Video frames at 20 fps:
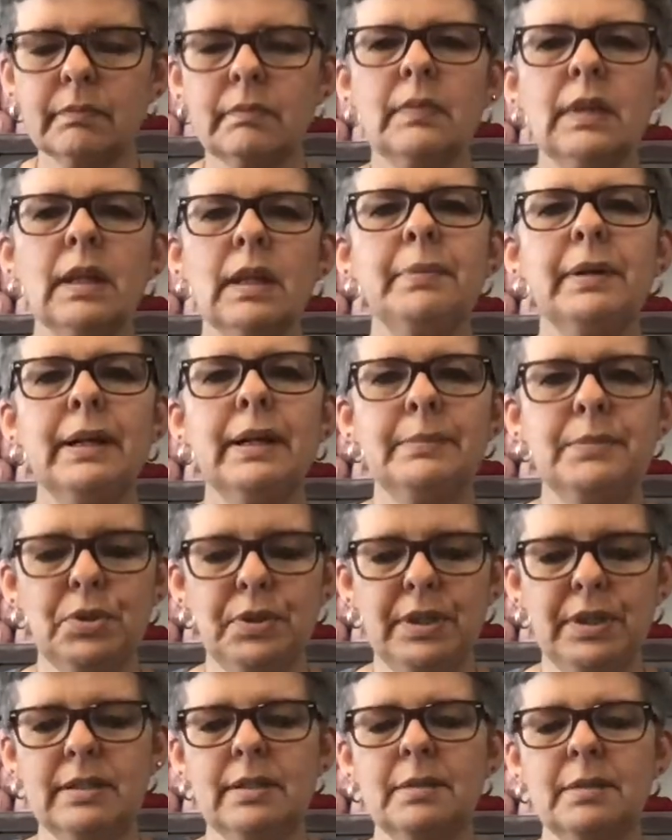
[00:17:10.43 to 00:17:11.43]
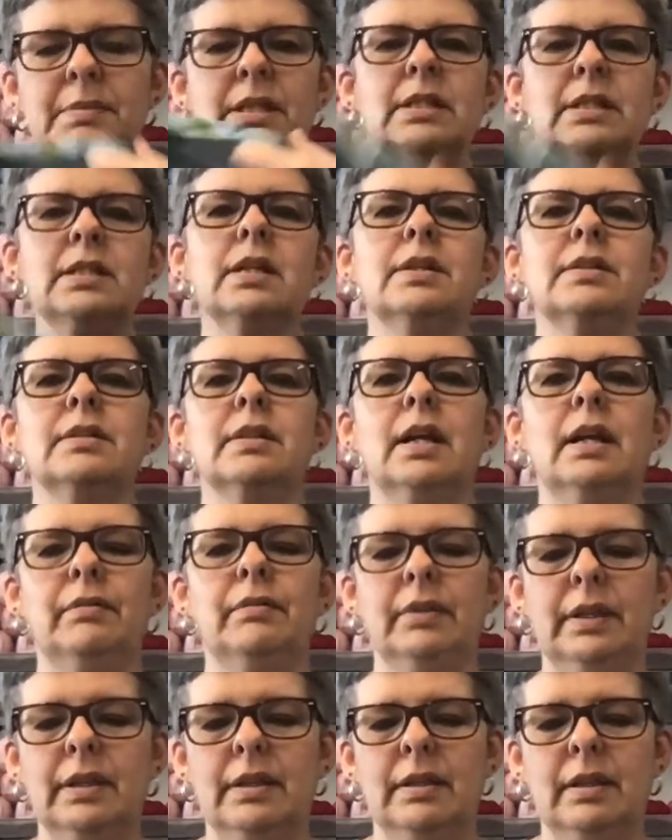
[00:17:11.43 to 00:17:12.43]
But I'm doing some details that I
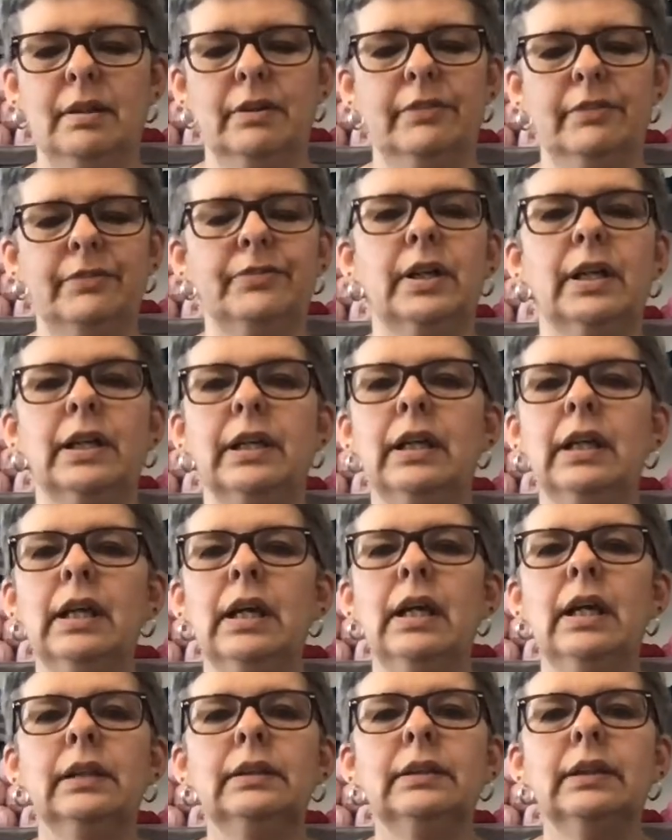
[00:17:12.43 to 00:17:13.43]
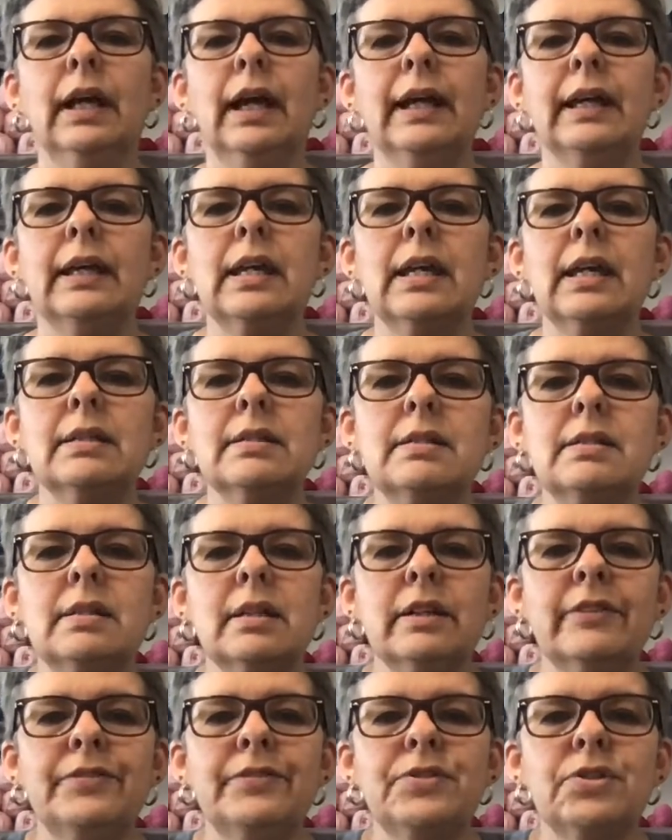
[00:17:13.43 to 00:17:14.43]
really think are fun. Like,
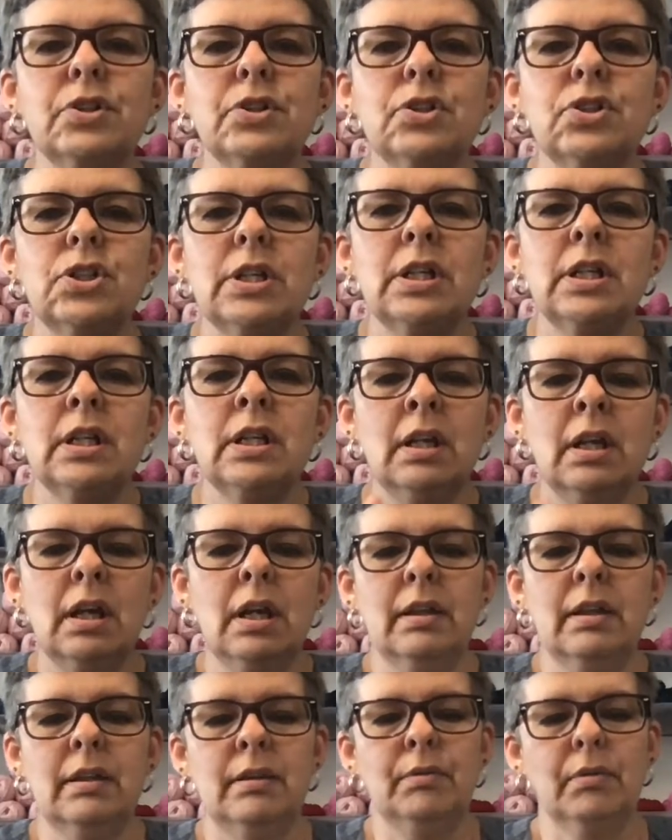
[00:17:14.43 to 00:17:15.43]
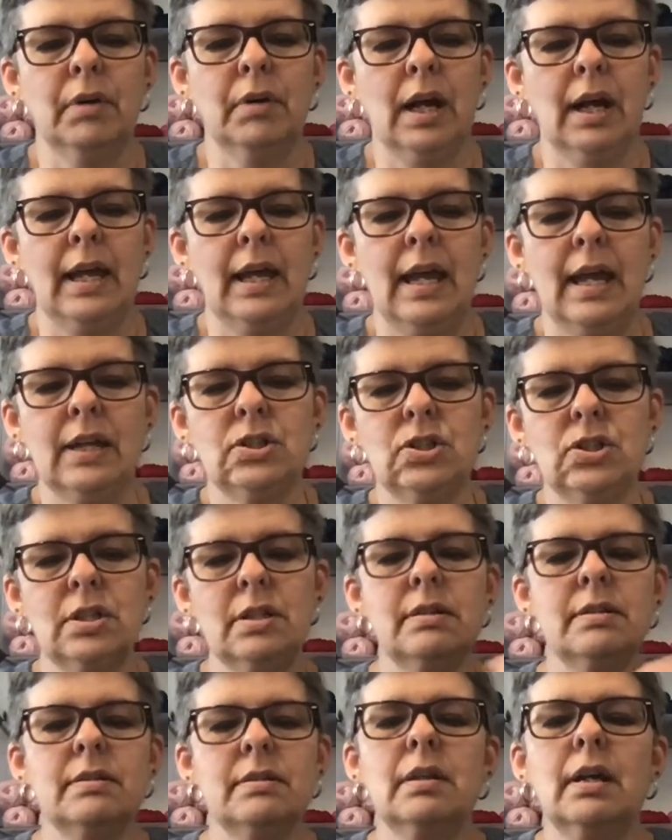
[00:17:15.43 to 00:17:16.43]
instead of serging the raw
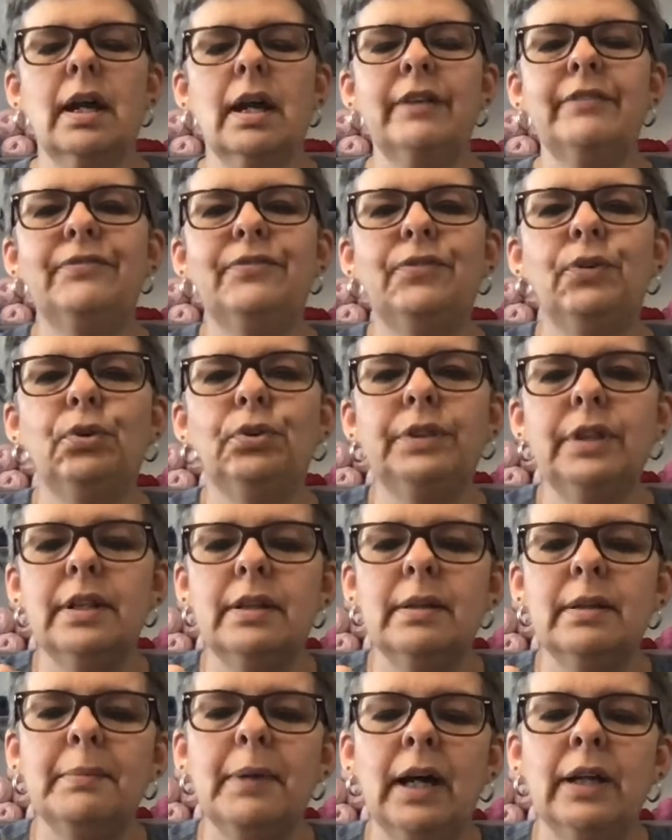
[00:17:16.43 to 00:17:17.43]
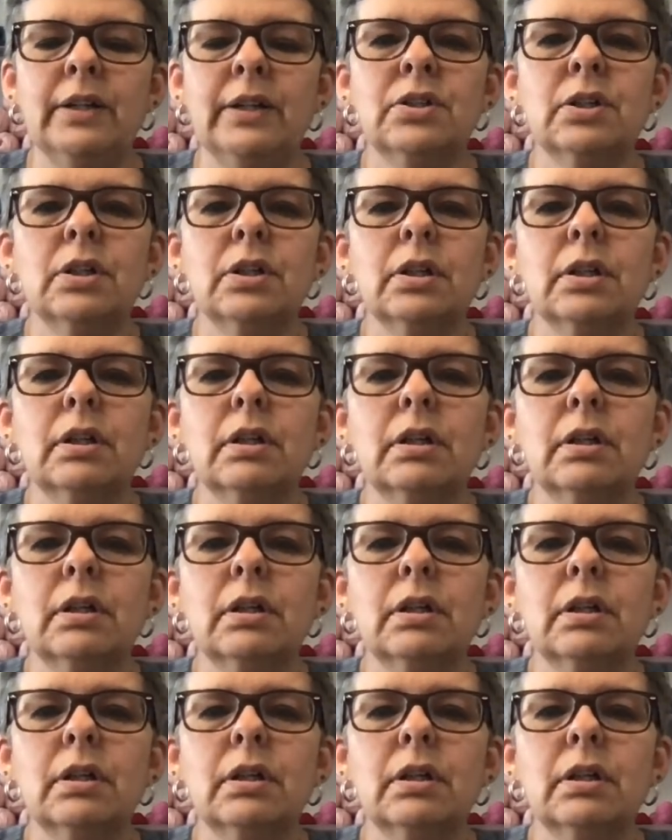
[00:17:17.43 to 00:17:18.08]
edges, I folded them under.